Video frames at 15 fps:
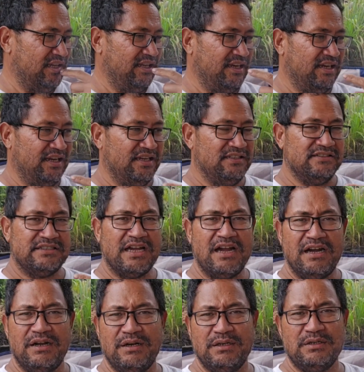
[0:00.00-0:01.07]
eating
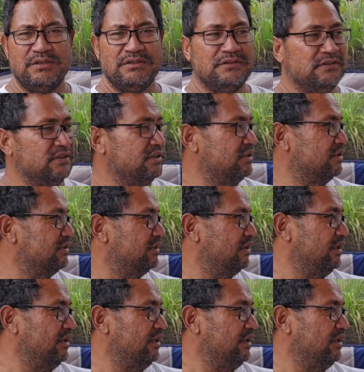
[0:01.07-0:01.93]
taros,